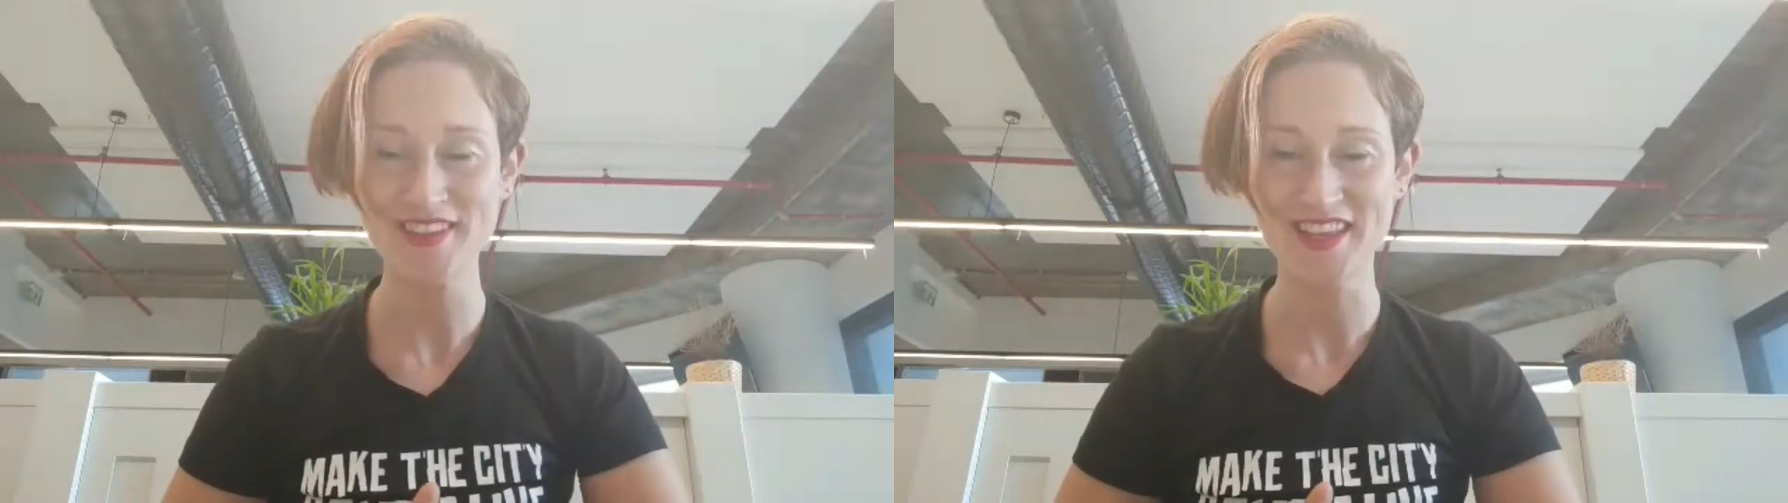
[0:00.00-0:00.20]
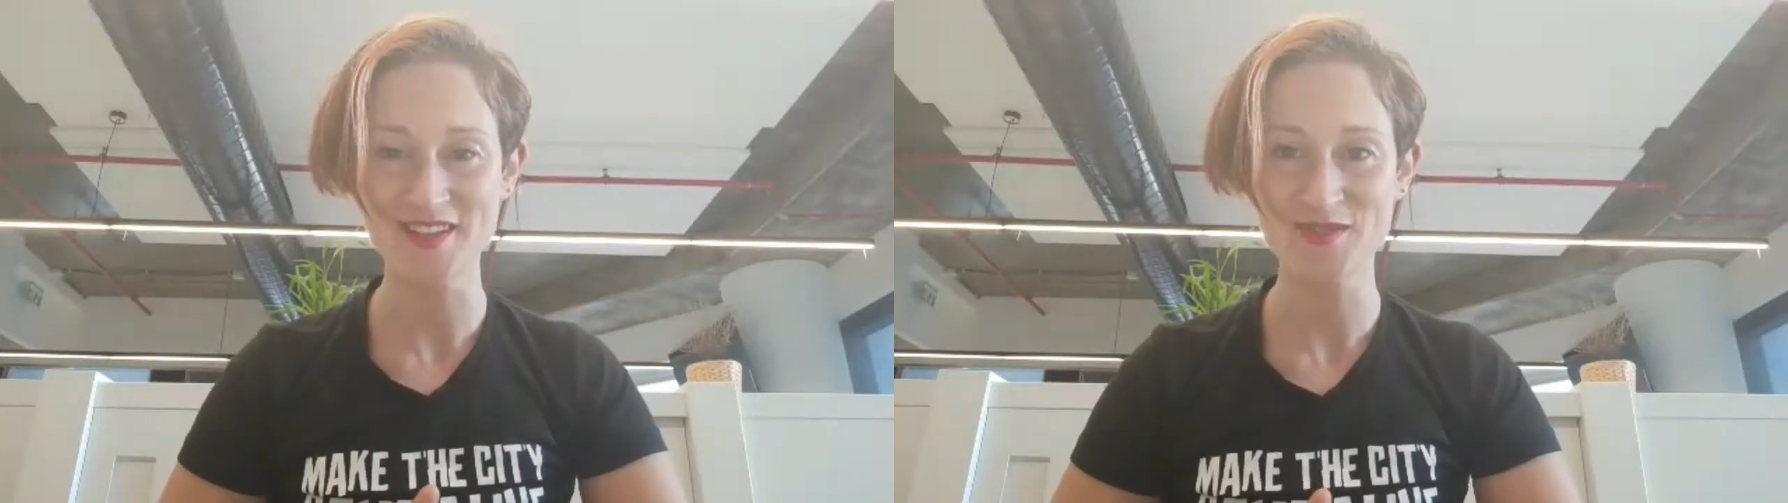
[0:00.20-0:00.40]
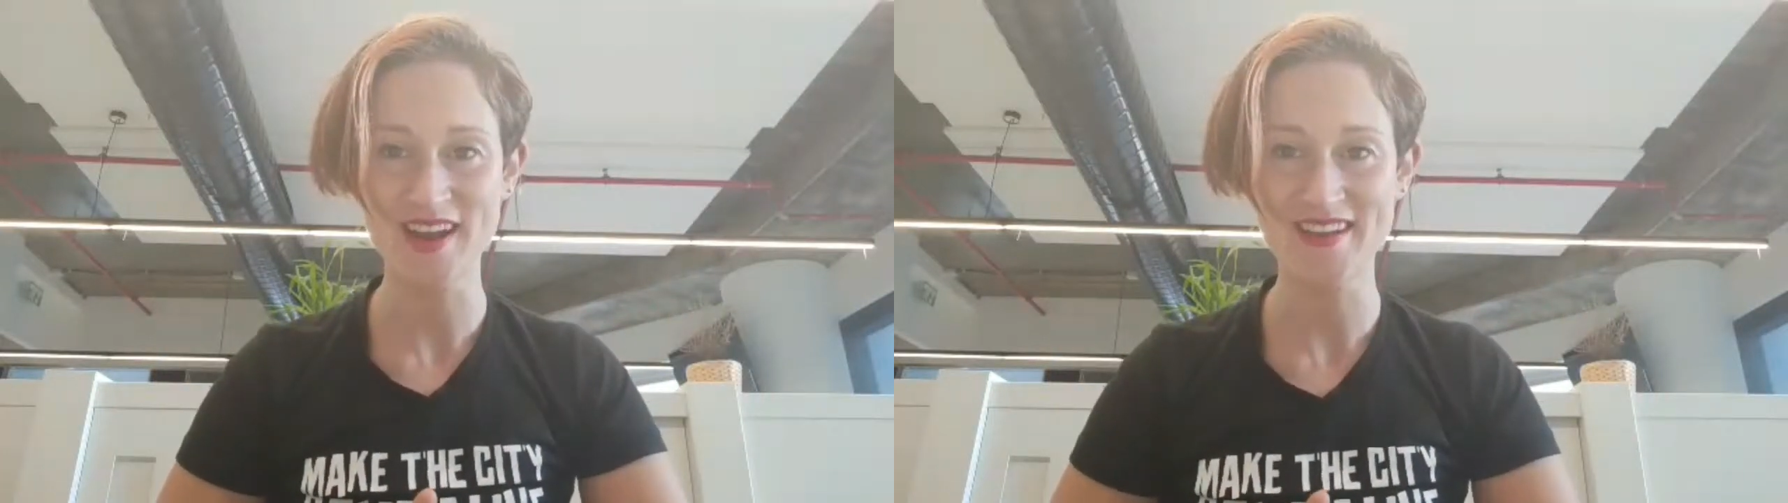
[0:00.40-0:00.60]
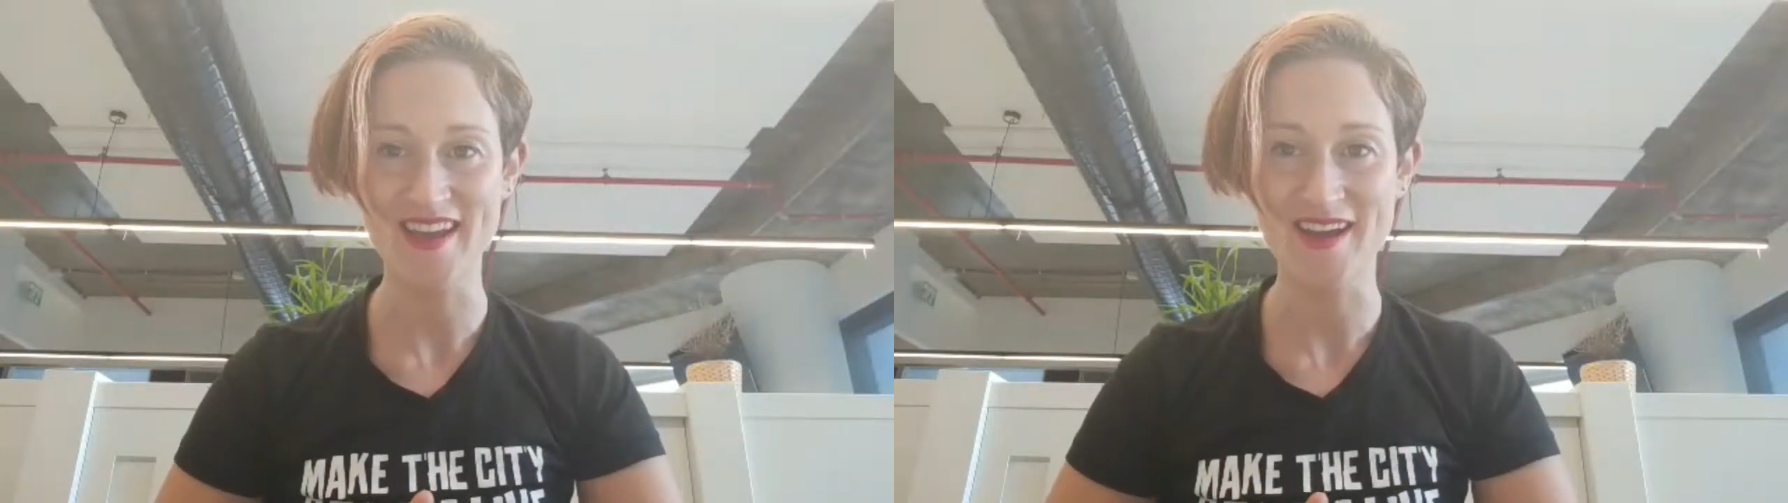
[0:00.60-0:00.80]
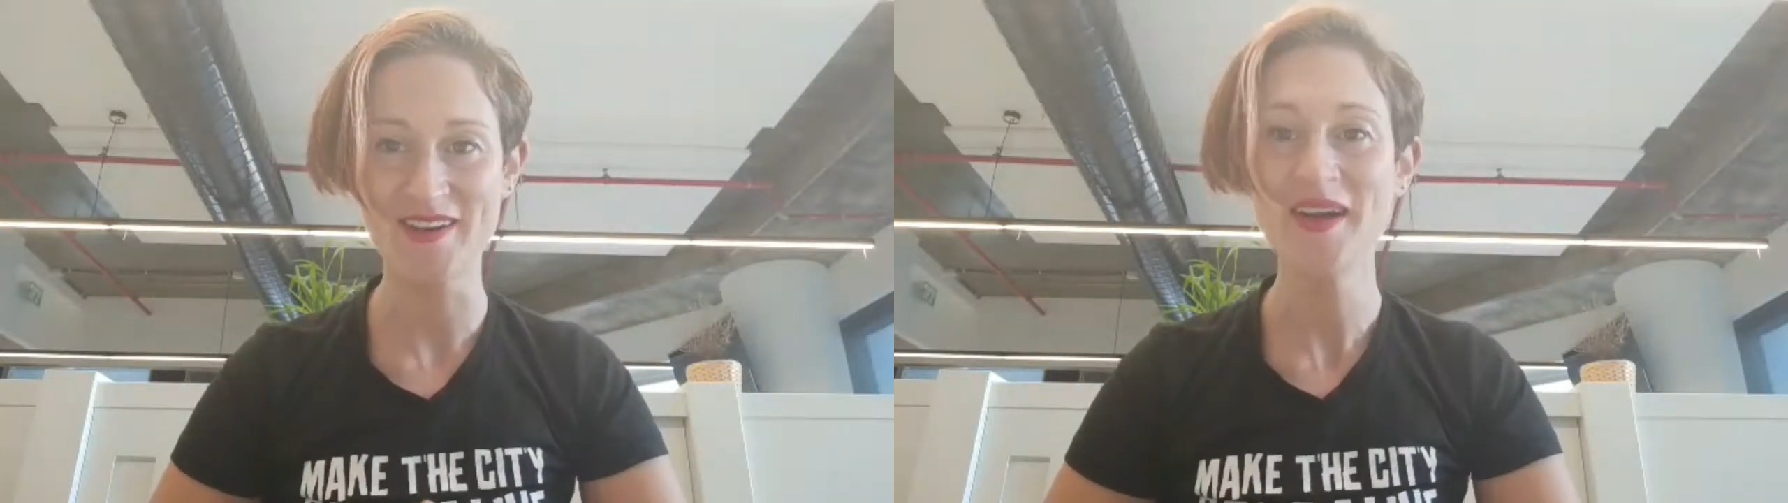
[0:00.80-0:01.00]
things right
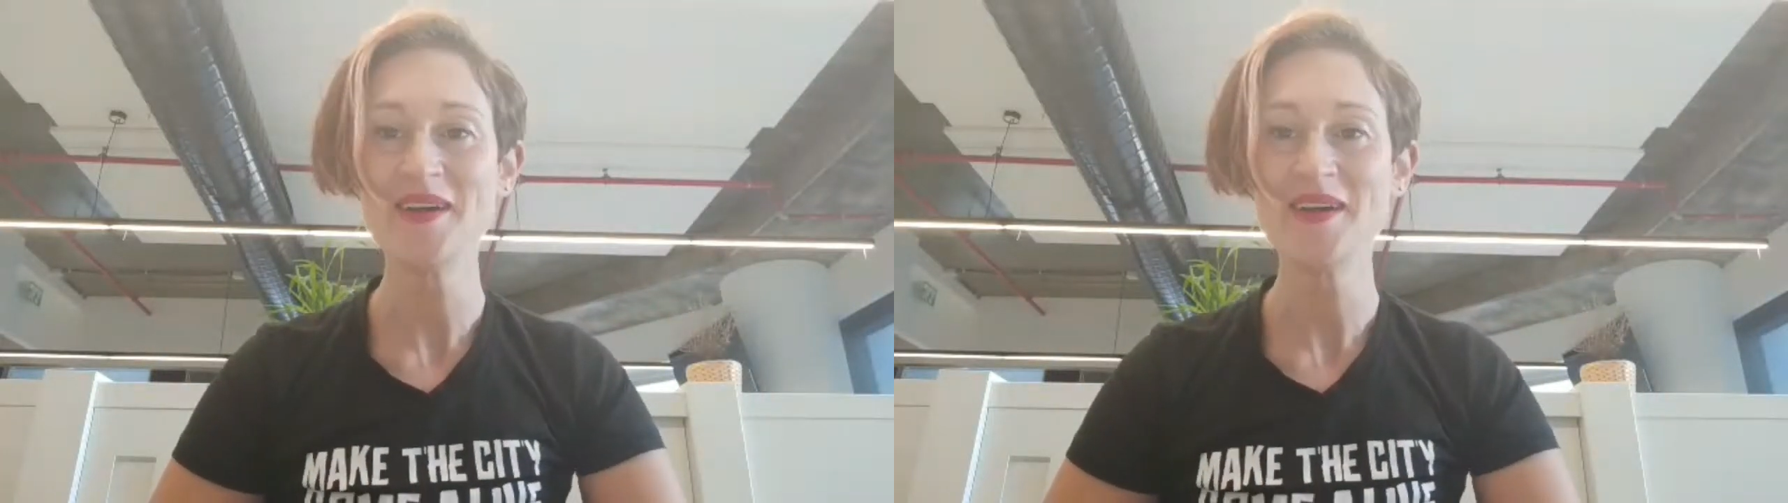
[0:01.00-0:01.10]
now,